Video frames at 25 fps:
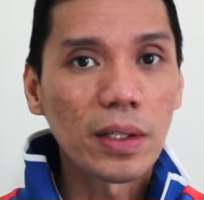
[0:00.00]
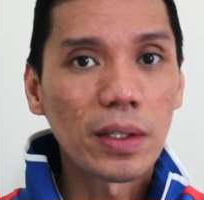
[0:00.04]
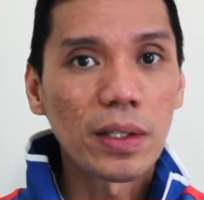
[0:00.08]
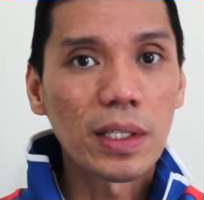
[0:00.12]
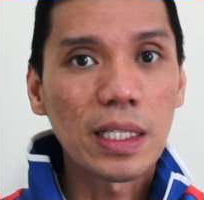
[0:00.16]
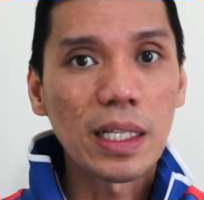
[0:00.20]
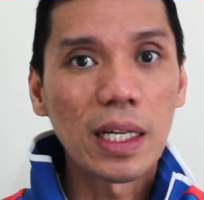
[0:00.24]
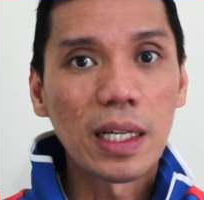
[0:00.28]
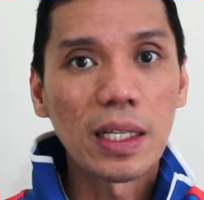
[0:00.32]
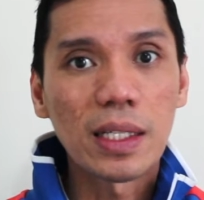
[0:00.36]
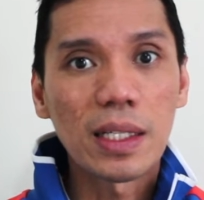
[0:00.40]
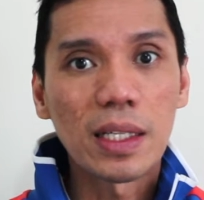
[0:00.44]
Your
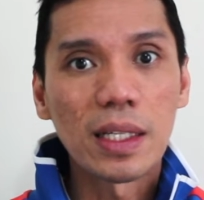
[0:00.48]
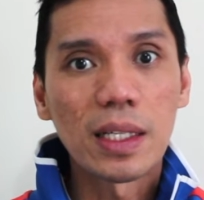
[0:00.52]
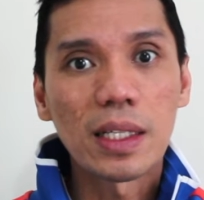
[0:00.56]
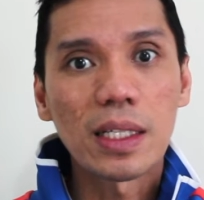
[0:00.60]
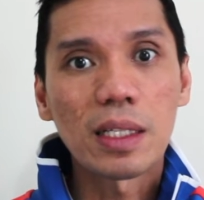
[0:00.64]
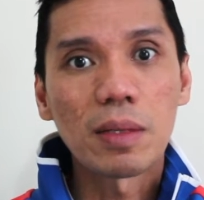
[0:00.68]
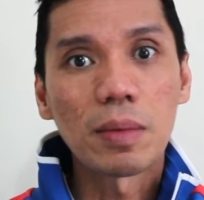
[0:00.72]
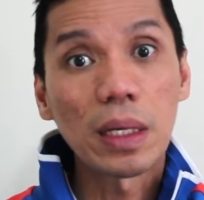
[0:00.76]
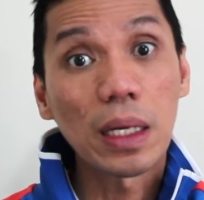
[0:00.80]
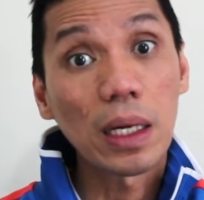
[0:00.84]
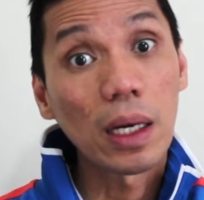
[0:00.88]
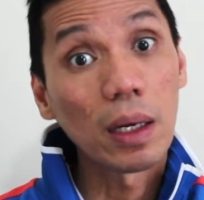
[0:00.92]

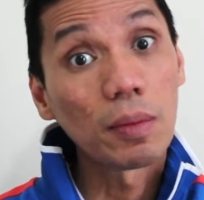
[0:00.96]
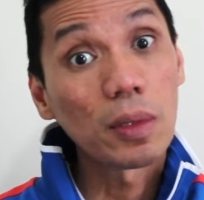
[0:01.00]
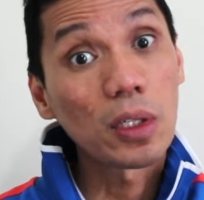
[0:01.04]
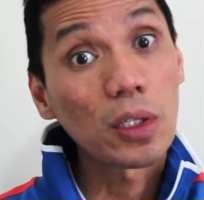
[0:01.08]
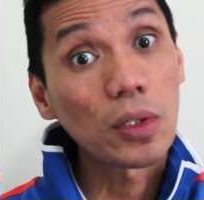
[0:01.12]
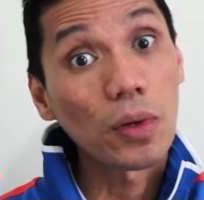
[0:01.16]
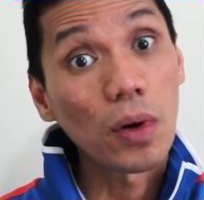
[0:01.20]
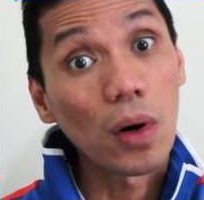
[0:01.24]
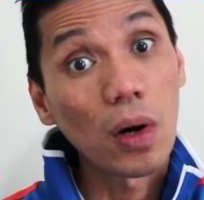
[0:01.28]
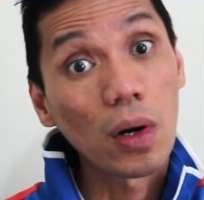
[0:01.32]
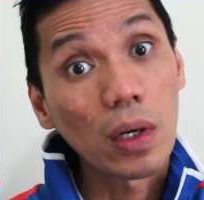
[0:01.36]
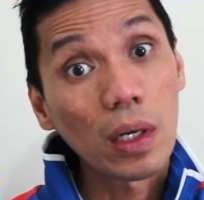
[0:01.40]
senses become
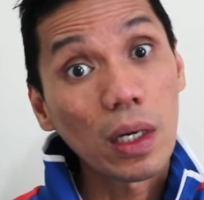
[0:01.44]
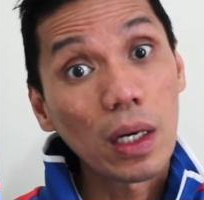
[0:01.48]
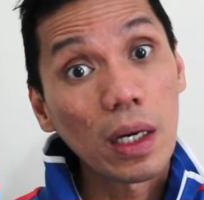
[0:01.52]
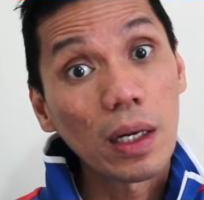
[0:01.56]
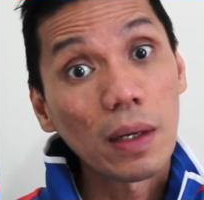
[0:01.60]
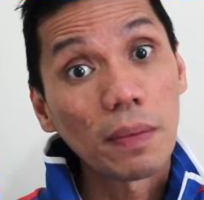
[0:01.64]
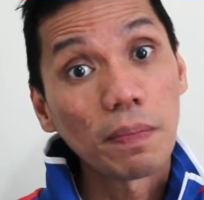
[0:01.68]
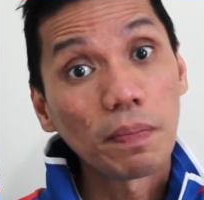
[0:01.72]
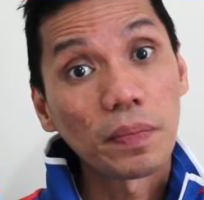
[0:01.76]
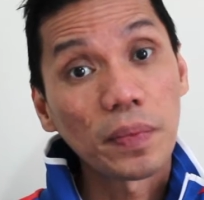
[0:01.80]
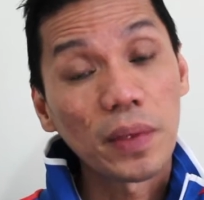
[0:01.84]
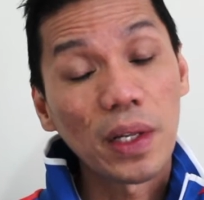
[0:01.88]

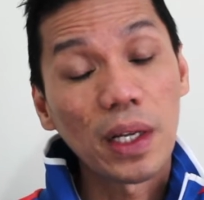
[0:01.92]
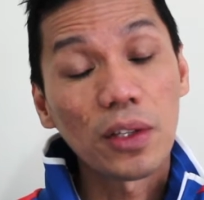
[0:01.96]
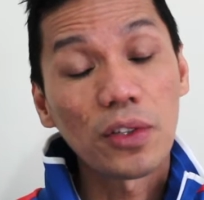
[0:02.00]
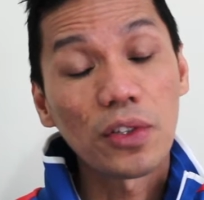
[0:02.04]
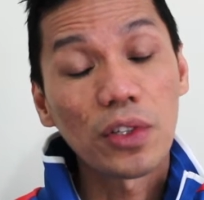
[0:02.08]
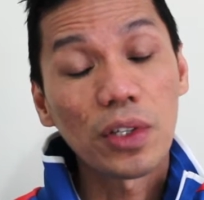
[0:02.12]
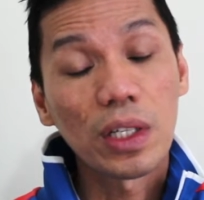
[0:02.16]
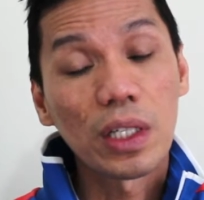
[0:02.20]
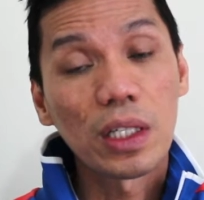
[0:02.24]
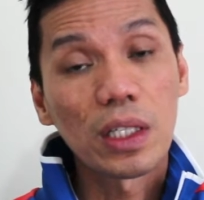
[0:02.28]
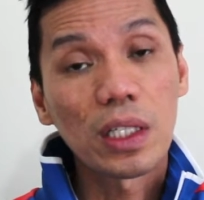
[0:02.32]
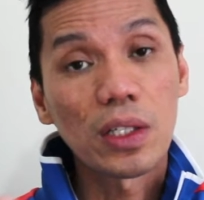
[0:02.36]
stronger,
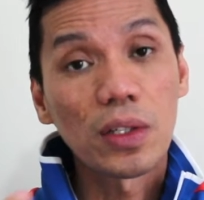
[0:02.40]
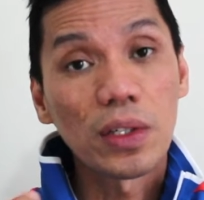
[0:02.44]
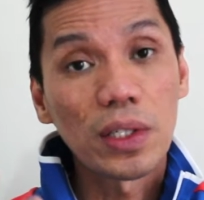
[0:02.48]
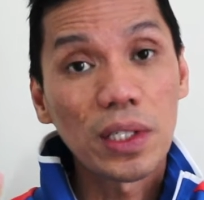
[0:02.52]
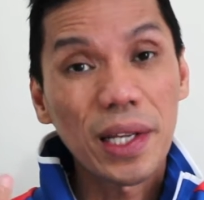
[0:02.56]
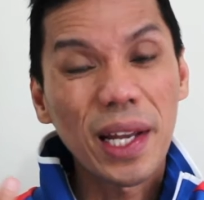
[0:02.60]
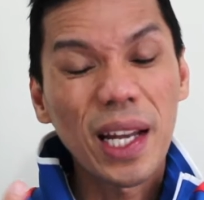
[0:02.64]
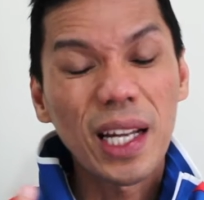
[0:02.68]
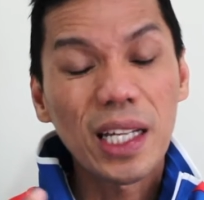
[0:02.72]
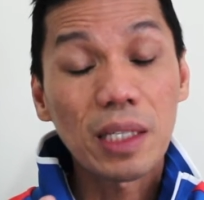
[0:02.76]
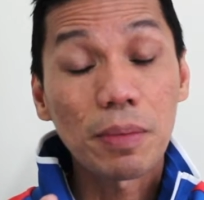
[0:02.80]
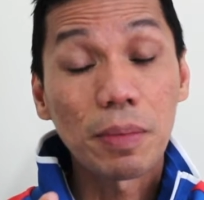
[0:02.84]
not just your
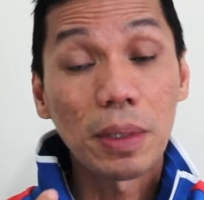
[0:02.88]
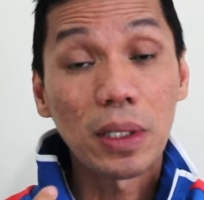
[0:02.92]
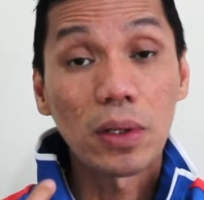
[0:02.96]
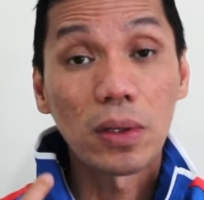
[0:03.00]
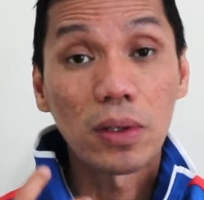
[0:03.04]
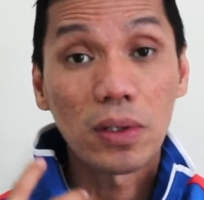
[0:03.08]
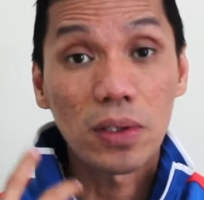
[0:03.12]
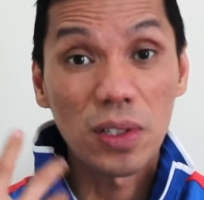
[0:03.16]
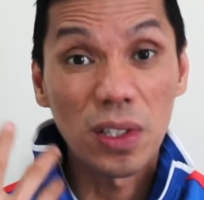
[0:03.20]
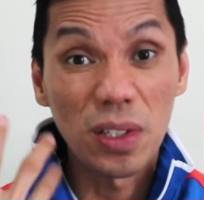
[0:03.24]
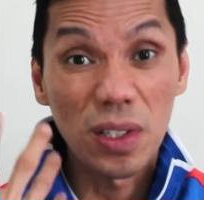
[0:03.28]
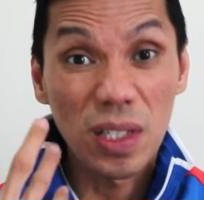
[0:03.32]
taste, but
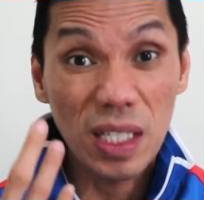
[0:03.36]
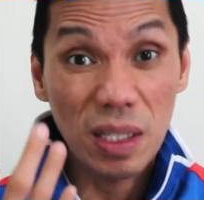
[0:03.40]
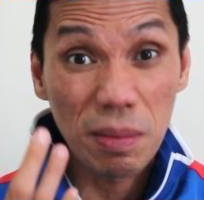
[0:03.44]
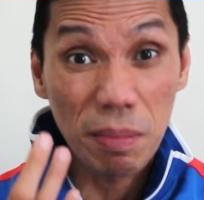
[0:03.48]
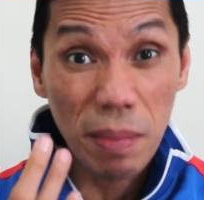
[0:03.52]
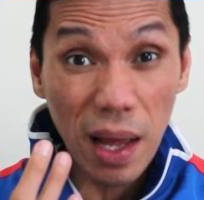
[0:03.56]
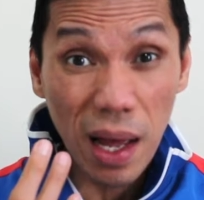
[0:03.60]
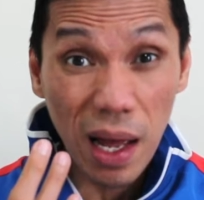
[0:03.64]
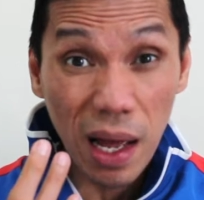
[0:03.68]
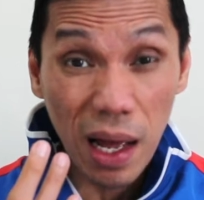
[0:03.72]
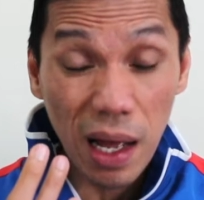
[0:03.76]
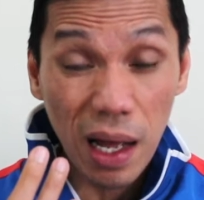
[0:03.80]
also your
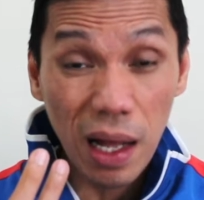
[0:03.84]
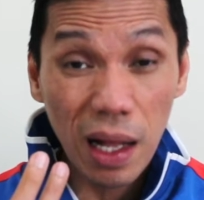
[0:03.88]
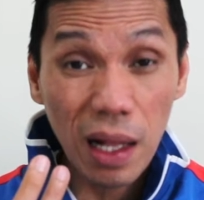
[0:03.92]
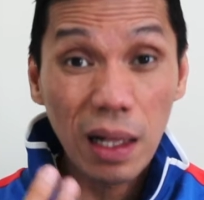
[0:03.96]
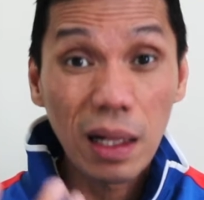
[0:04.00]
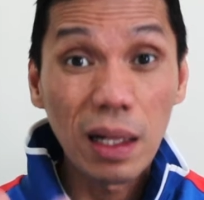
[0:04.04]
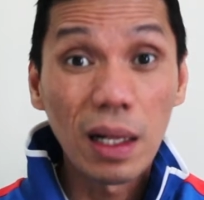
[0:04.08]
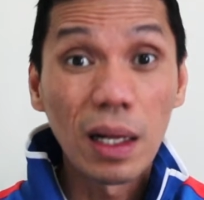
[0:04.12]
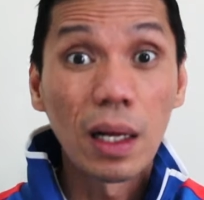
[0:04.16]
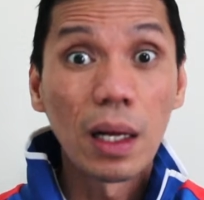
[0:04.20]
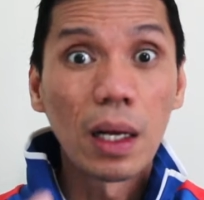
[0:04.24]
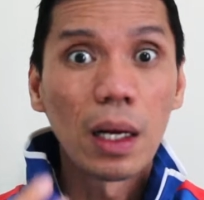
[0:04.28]

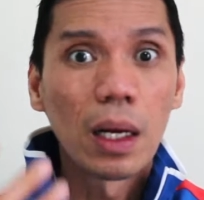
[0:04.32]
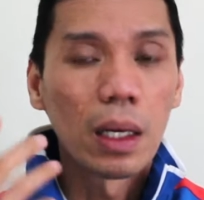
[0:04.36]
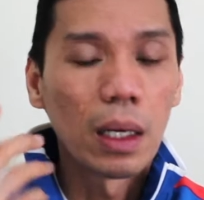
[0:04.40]
smell,